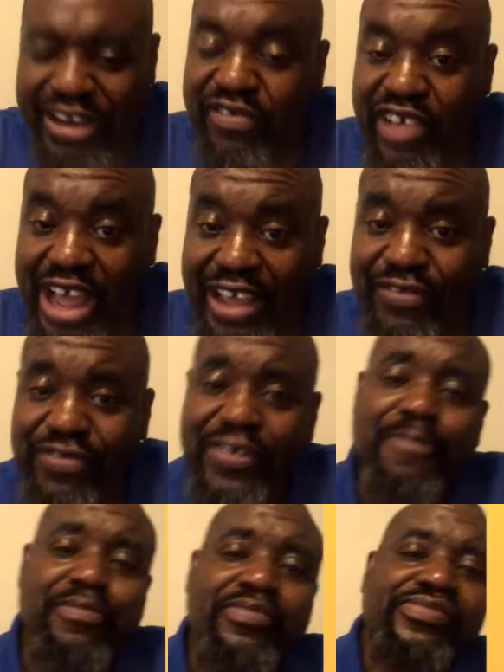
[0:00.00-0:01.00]
85,
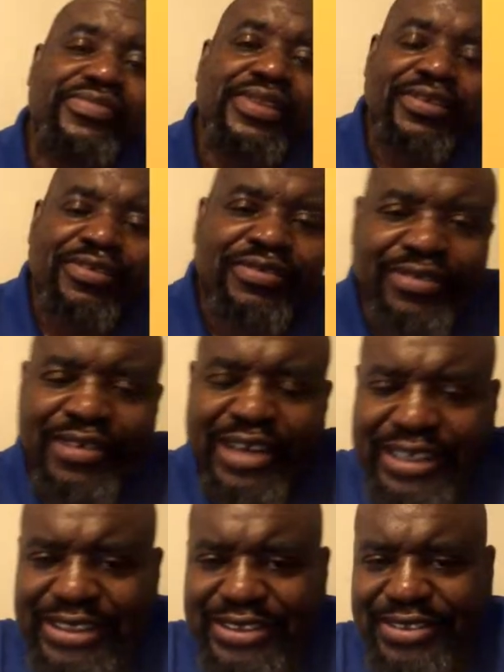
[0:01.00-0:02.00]

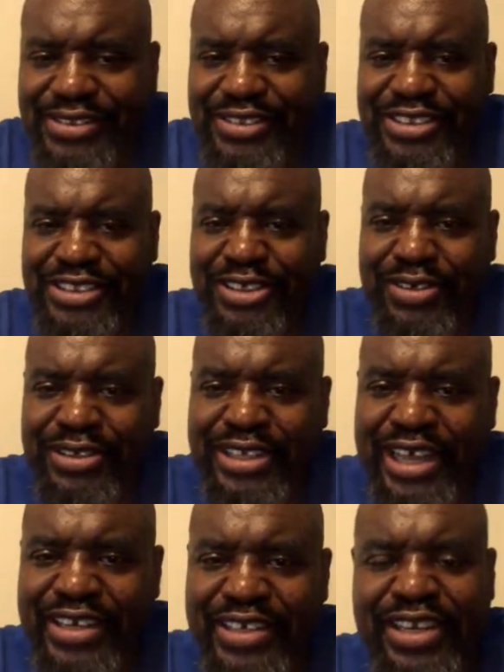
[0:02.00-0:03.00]
right? He took
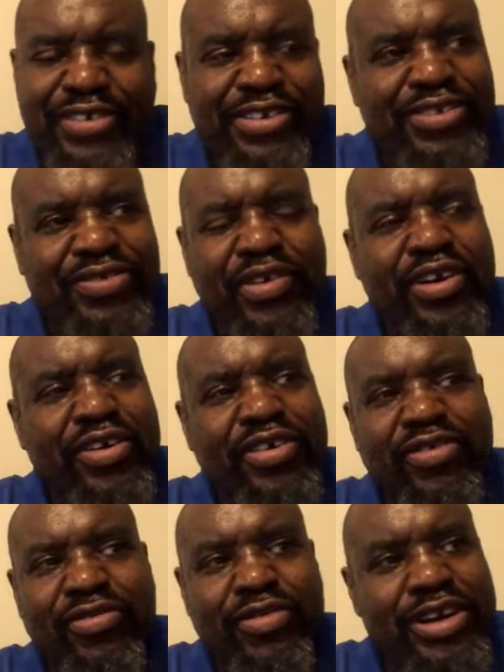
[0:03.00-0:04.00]
that, then he just went on
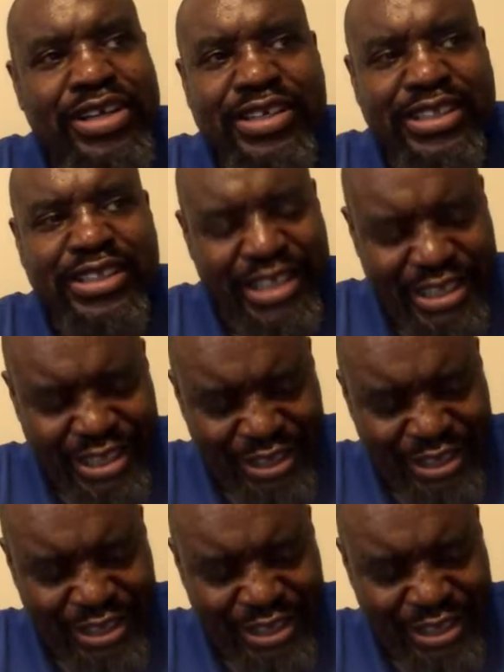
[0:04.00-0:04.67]
a run. I think